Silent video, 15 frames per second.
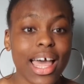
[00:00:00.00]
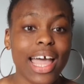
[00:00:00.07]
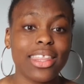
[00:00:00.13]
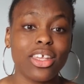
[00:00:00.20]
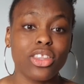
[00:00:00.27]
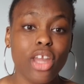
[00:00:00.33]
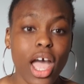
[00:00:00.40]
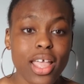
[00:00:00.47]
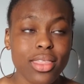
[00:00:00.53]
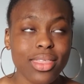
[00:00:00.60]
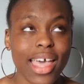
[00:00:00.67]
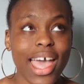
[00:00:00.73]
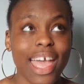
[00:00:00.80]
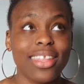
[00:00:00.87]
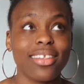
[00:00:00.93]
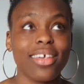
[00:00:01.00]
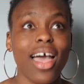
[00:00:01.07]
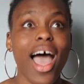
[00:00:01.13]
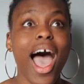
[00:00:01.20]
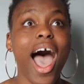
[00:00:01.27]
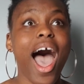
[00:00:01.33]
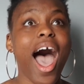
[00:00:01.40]
and the 9th, and
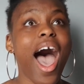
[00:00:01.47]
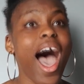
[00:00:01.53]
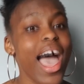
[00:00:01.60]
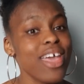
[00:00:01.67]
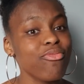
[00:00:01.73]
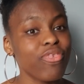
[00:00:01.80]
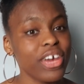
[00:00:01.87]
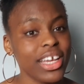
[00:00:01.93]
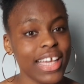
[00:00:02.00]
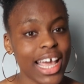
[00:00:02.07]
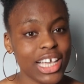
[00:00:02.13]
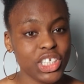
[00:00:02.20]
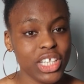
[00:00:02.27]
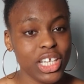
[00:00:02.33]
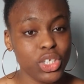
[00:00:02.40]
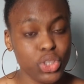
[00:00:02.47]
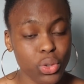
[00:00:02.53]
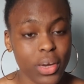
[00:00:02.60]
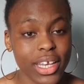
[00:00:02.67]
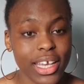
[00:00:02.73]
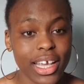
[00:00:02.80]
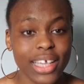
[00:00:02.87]
I really actually
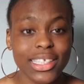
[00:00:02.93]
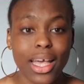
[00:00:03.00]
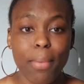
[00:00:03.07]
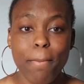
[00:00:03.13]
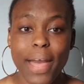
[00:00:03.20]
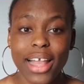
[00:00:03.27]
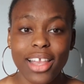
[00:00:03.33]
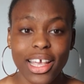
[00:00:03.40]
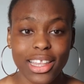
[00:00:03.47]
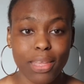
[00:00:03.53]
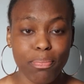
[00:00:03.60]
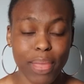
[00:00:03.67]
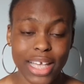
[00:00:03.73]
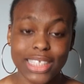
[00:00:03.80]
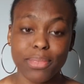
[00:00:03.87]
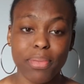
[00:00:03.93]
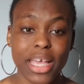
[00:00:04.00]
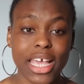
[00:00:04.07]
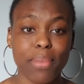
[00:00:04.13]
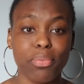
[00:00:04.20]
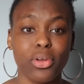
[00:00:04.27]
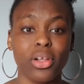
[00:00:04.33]
enjoyed it because I met like the best
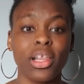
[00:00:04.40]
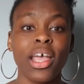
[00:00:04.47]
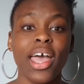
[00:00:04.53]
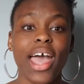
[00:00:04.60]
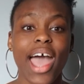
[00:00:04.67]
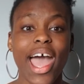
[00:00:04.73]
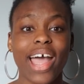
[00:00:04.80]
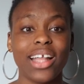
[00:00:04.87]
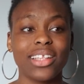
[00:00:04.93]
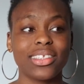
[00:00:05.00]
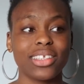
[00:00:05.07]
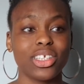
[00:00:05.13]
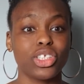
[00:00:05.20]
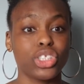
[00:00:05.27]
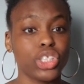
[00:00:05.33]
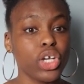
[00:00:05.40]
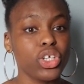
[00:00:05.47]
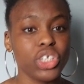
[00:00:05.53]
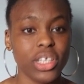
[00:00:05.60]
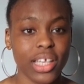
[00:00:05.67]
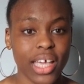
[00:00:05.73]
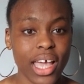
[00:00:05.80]
people, and
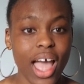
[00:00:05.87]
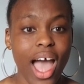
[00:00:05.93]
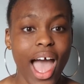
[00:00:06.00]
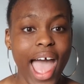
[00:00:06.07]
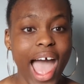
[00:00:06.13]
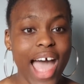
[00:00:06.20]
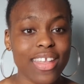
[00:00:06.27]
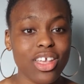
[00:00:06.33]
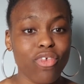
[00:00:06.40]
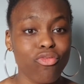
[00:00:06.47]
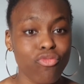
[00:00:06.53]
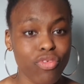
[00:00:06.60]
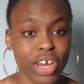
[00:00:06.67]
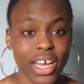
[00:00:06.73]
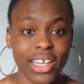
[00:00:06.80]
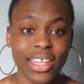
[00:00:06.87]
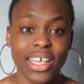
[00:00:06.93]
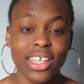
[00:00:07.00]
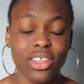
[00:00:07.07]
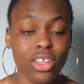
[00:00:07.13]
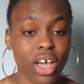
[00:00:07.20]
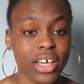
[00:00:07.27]
socially I had a
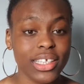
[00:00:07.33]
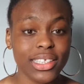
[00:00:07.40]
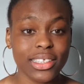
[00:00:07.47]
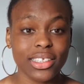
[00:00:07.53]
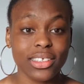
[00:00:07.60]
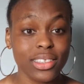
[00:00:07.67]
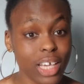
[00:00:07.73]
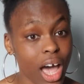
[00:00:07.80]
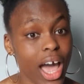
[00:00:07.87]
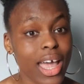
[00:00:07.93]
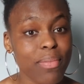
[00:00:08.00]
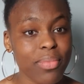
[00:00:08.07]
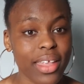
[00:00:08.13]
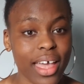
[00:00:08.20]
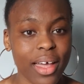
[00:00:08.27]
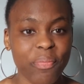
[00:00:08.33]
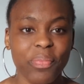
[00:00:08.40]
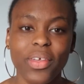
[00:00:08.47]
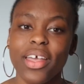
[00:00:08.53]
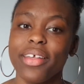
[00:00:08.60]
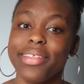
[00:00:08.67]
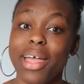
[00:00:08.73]
really nice time there.
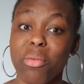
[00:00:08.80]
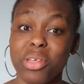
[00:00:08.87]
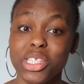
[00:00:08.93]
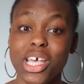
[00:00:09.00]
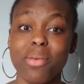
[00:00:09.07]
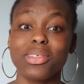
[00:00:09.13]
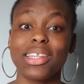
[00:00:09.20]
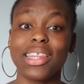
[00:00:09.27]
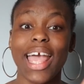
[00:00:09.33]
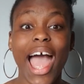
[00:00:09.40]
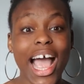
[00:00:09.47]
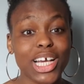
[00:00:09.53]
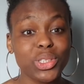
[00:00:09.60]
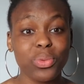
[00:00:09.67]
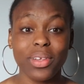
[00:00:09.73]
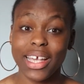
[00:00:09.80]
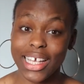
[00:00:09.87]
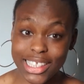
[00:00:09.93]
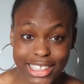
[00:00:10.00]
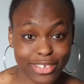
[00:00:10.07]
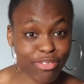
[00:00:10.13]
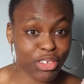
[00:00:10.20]
Now in terms of the actual
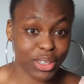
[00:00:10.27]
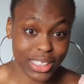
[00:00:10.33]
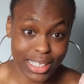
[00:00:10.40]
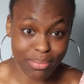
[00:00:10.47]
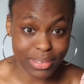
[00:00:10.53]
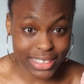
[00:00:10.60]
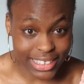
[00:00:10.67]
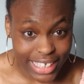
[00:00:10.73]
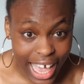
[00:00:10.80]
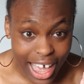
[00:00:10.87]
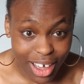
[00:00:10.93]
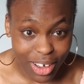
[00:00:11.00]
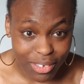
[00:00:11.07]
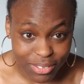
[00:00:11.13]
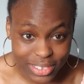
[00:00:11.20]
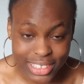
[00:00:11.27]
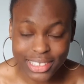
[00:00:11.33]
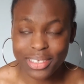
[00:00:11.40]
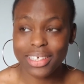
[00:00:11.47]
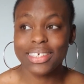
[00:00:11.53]
interviews themselves,